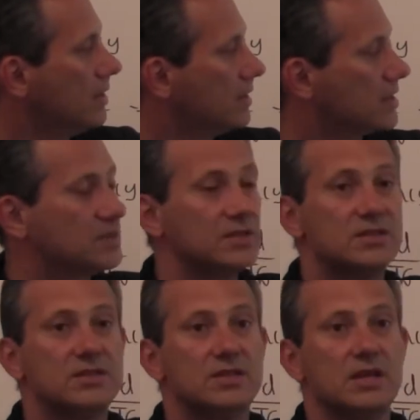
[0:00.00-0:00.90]
does it
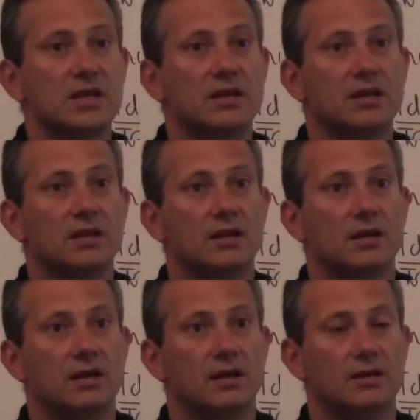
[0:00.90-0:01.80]
see
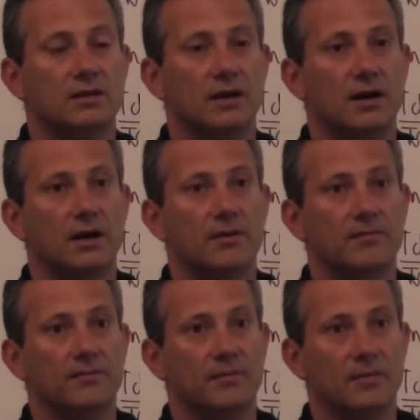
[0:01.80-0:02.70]
the
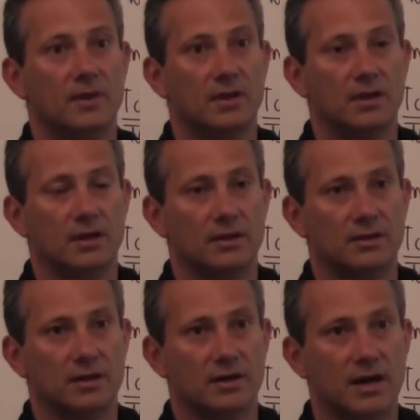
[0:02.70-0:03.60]

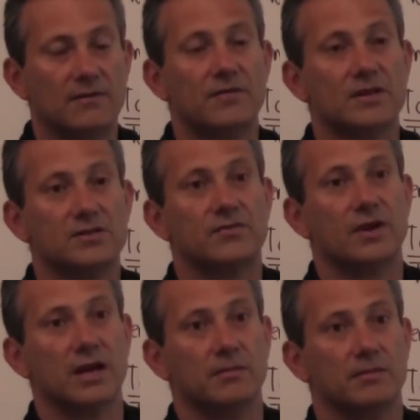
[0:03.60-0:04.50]
reference
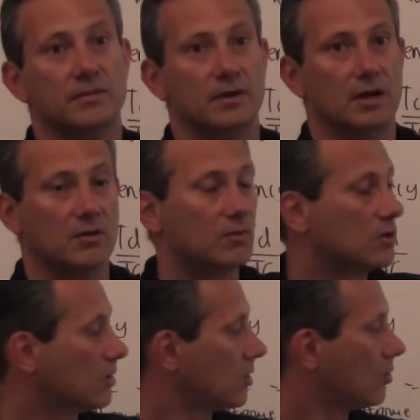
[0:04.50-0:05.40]
frame, and we're
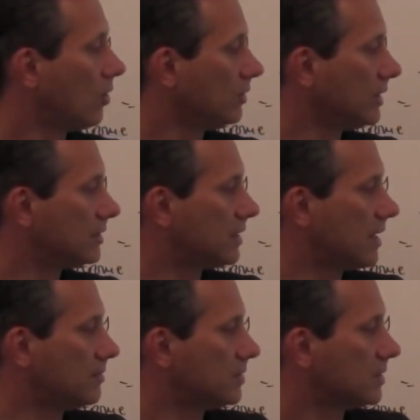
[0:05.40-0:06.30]
going to call that
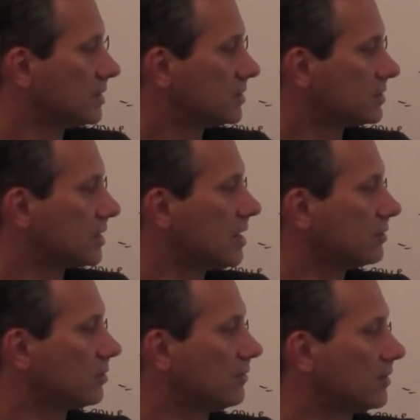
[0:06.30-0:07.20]
time
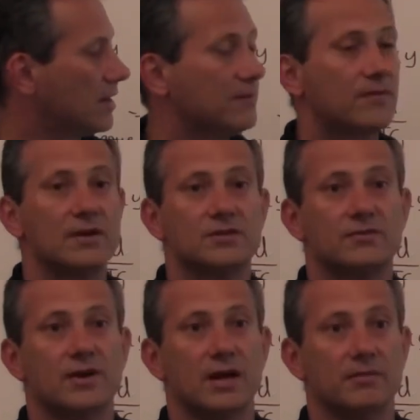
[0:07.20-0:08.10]
start of a reference
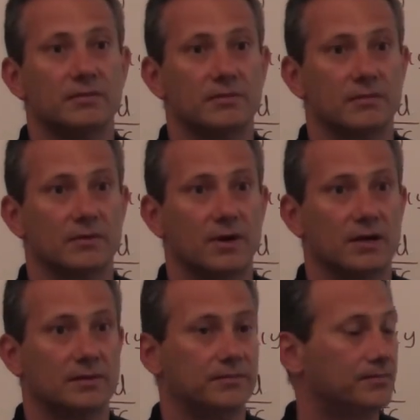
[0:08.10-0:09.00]
frame,
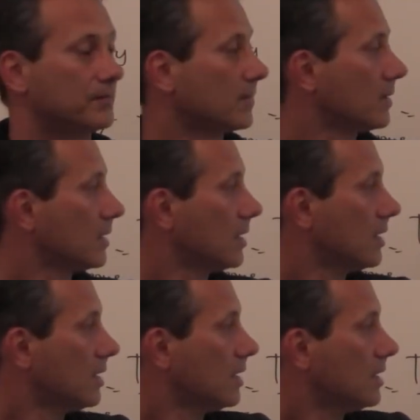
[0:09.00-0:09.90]
right?
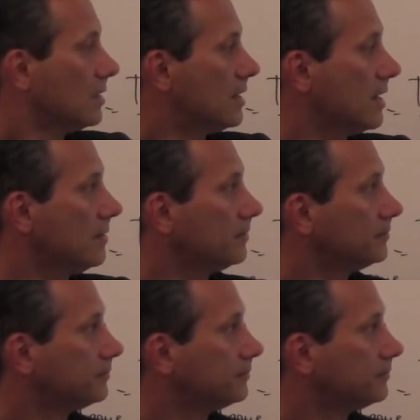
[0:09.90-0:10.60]
Then